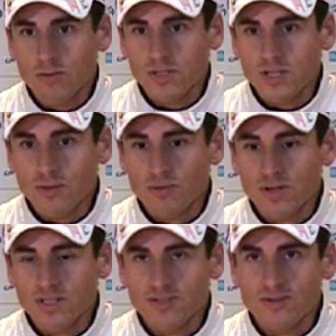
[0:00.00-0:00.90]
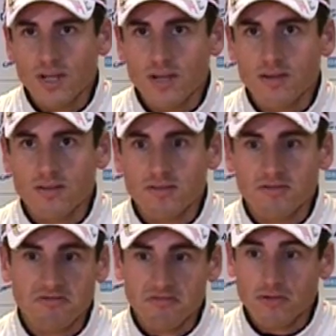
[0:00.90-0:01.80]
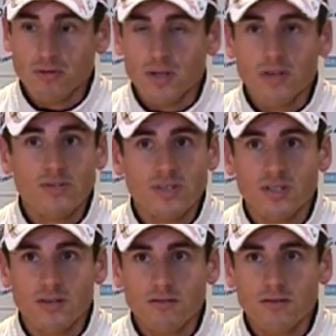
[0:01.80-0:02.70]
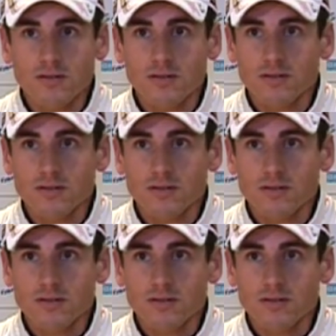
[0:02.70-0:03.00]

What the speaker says: Well, Singapore as a track is quite interesting.